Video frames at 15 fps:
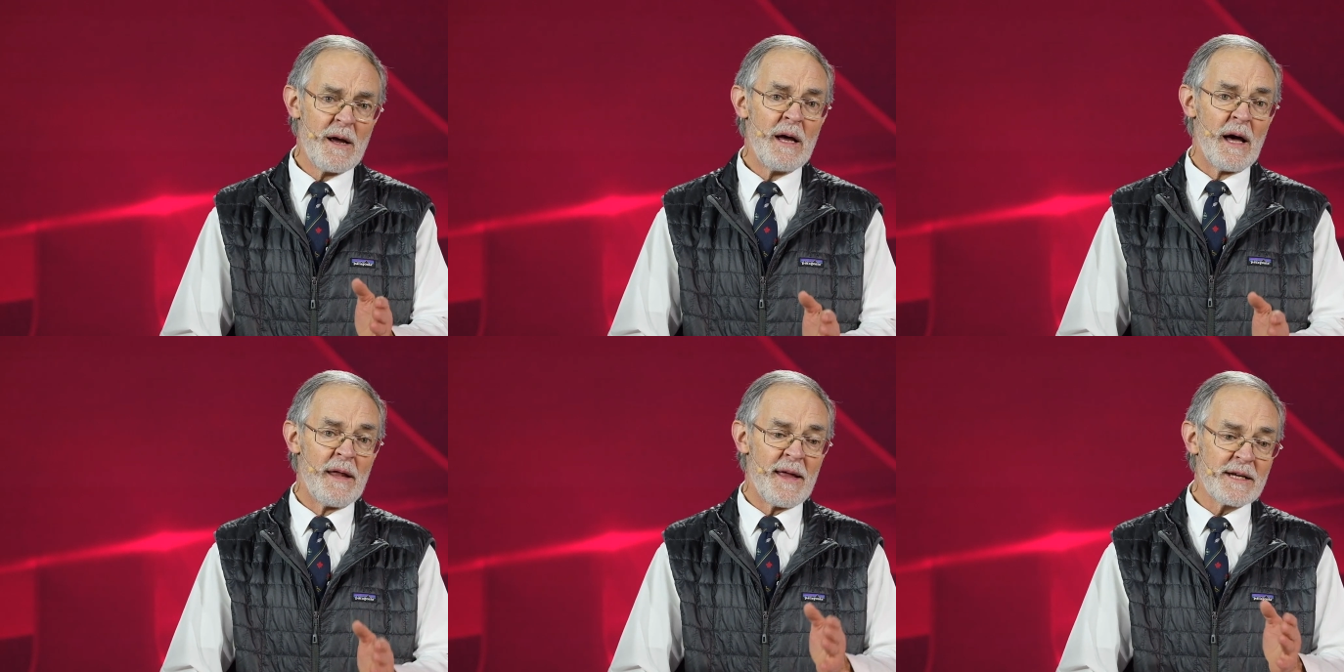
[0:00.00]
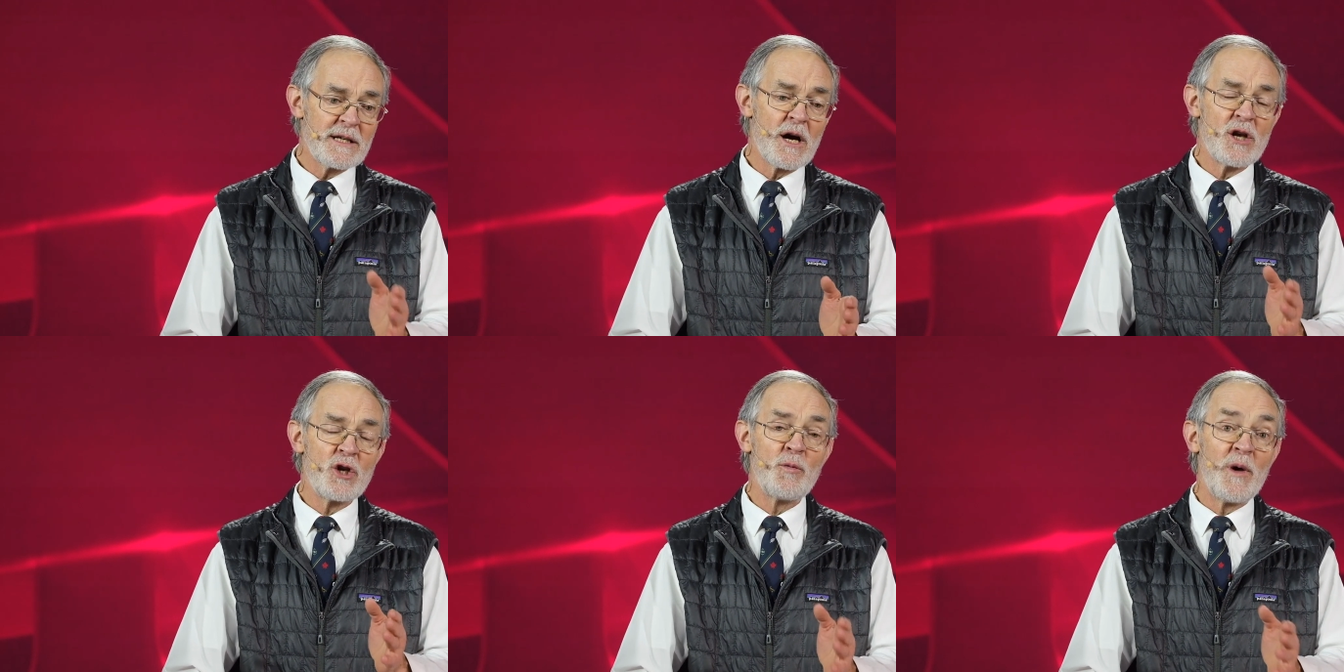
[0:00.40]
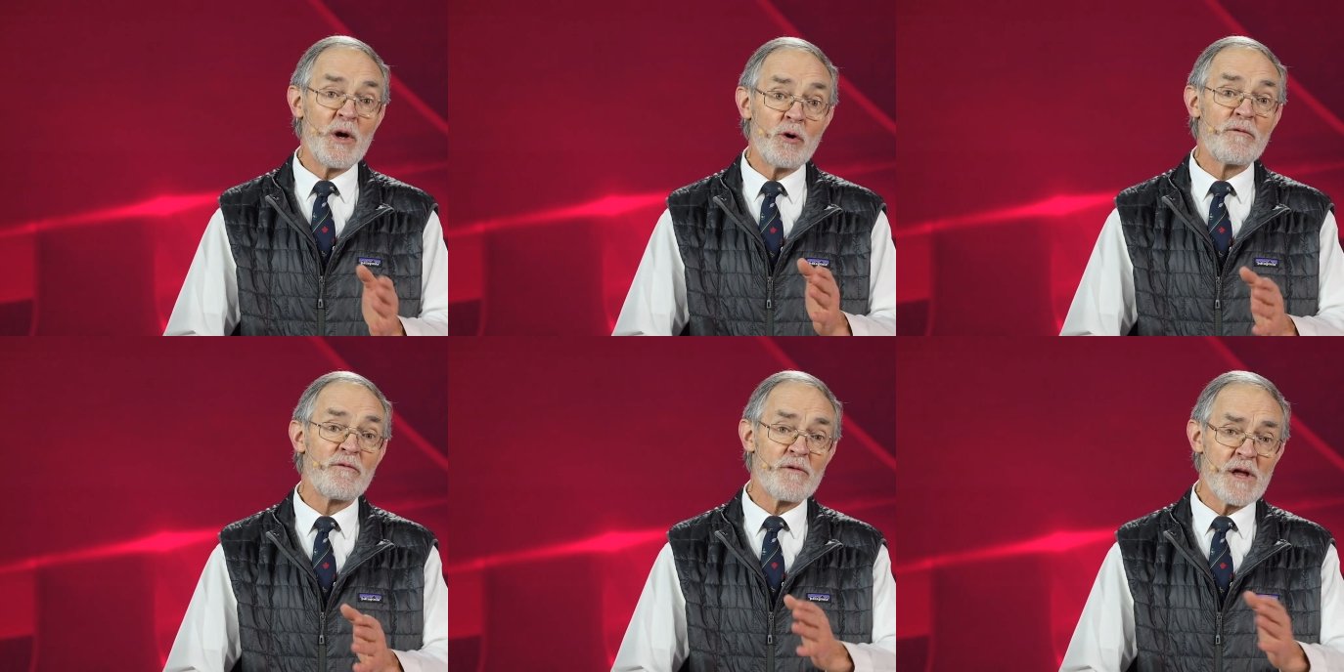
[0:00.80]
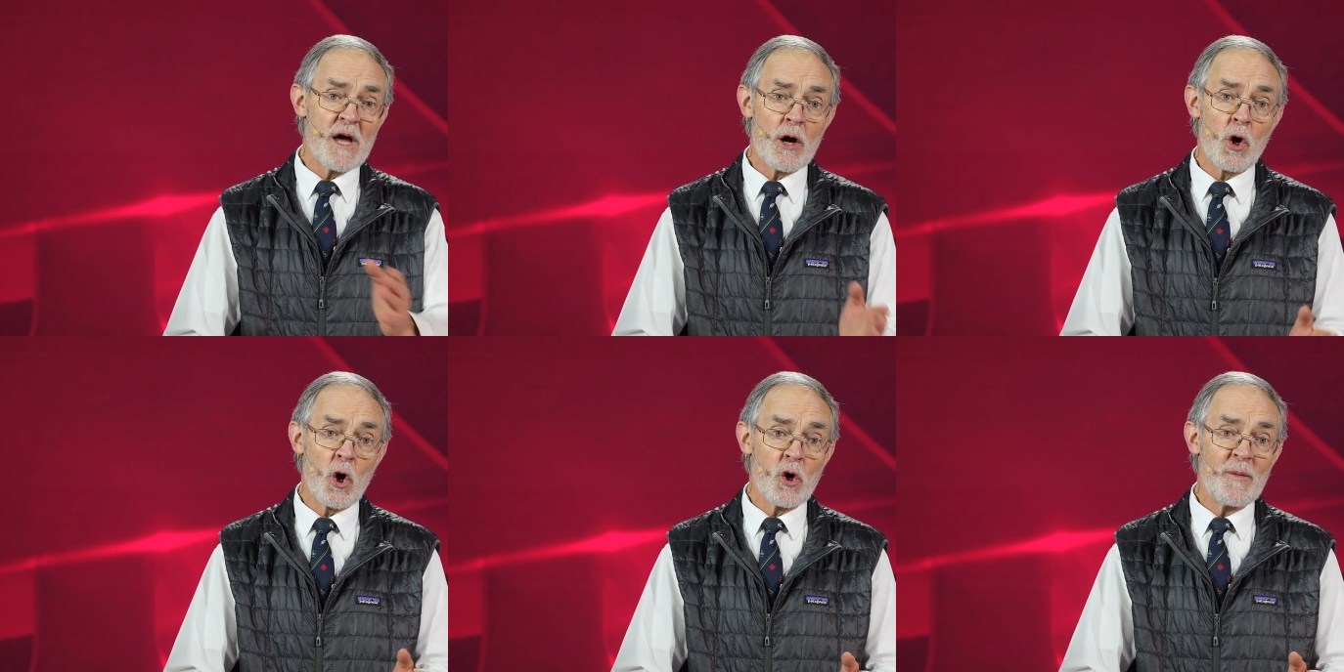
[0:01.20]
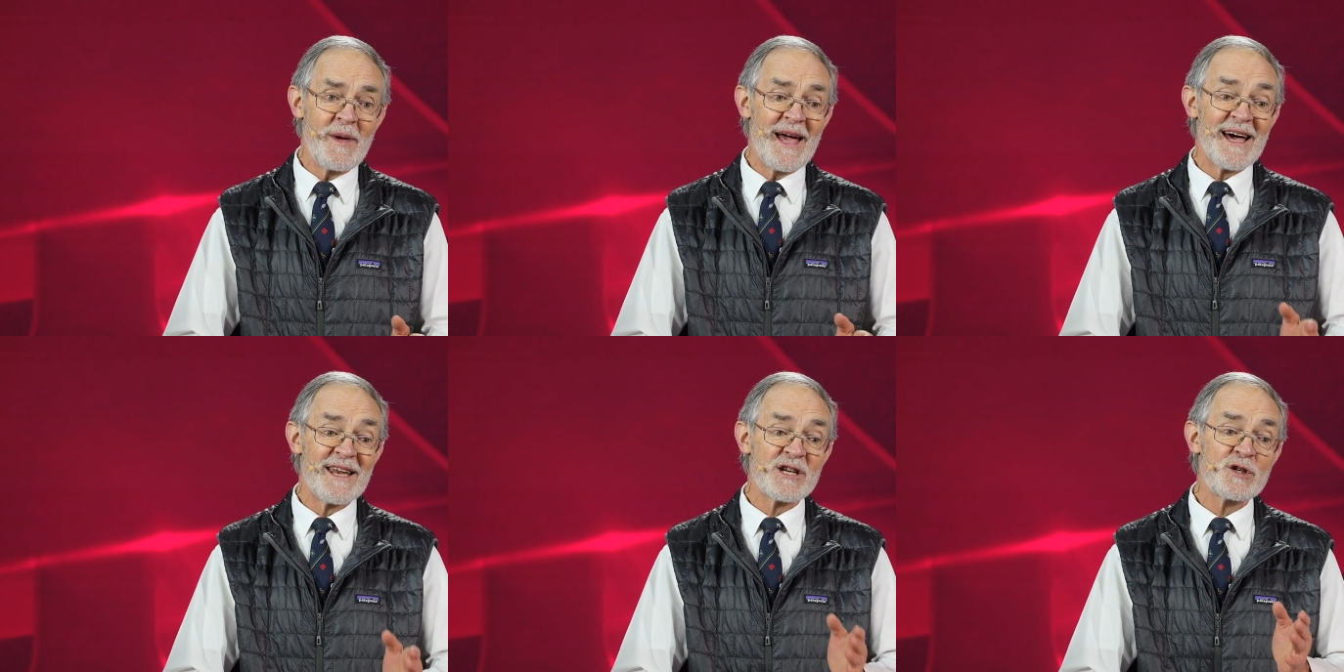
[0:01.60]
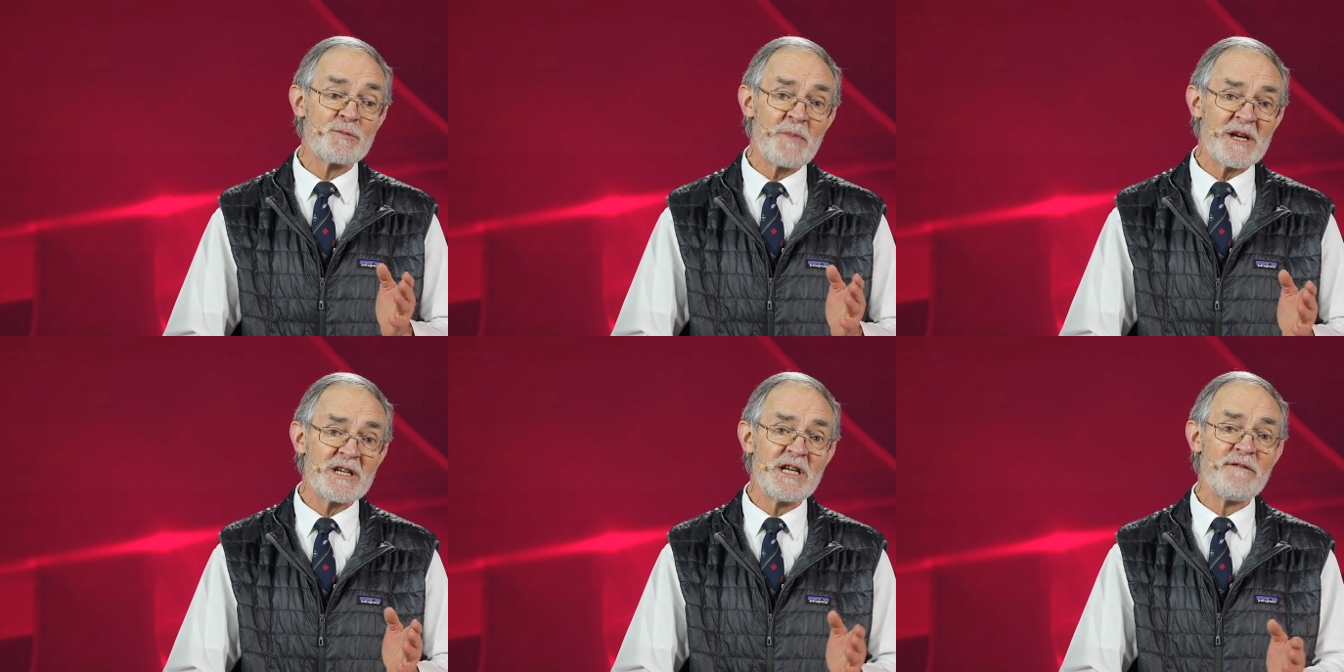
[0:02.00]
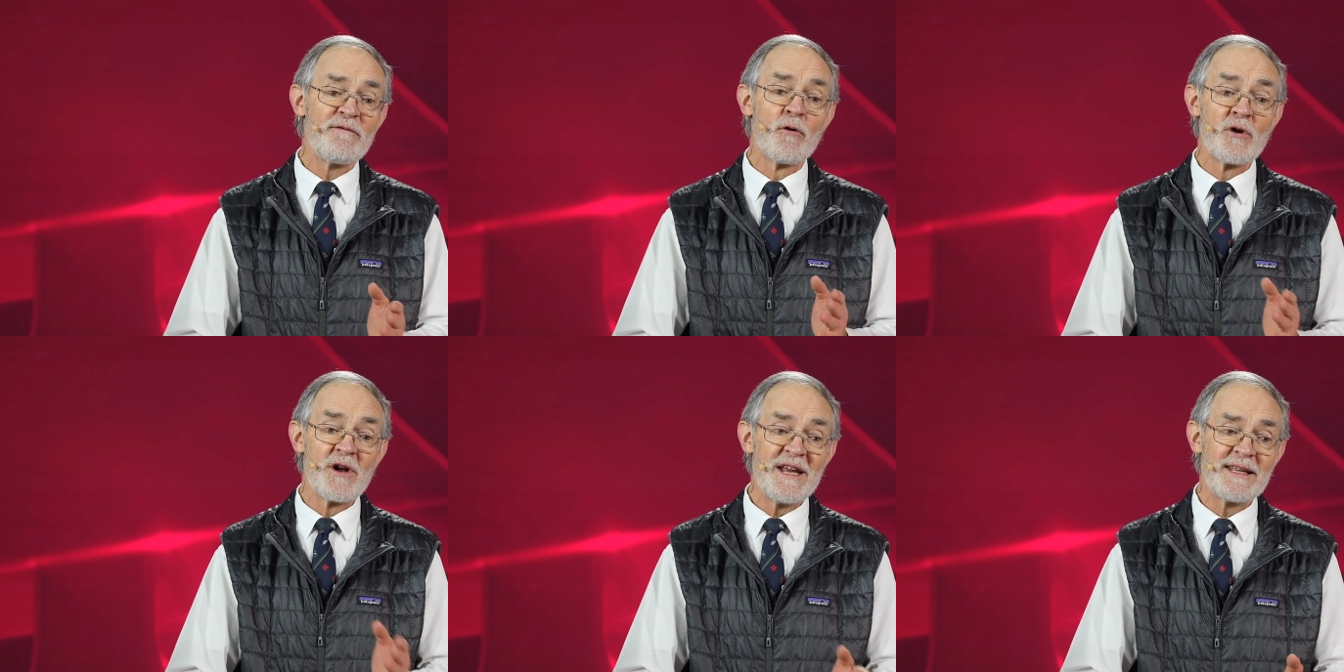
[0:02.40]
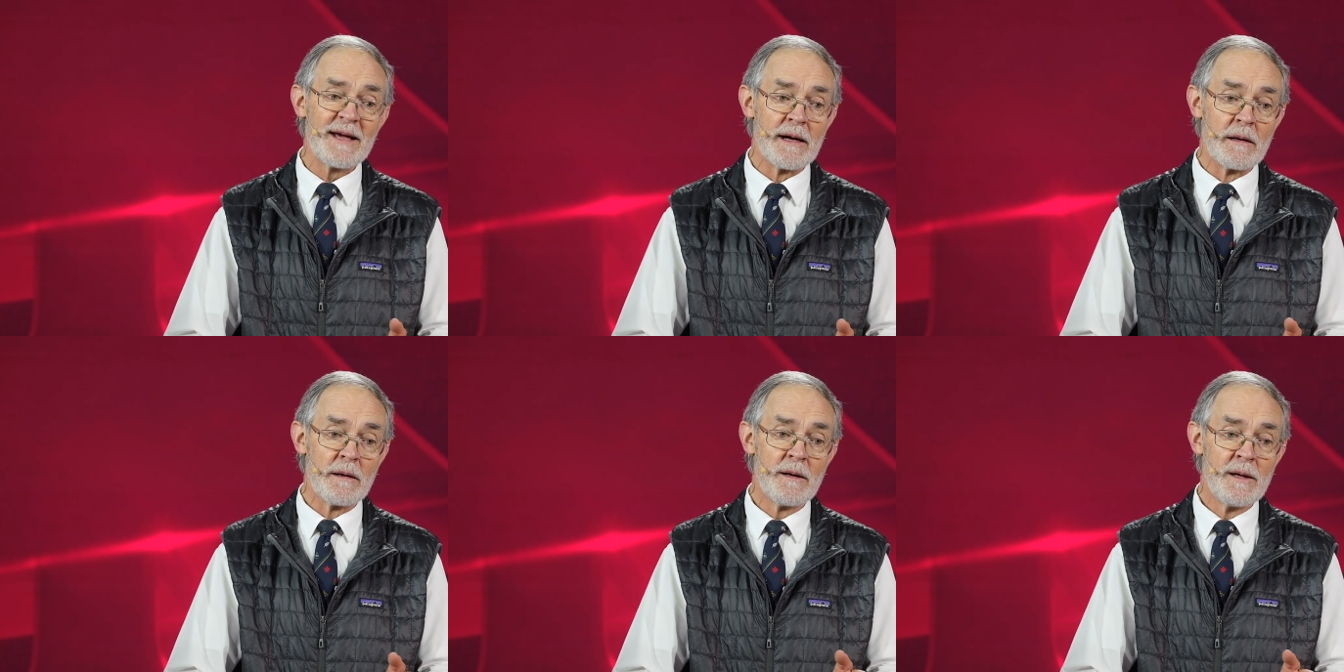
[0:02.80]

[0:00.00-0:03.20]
and that's going to be good for the economy and especially for retail.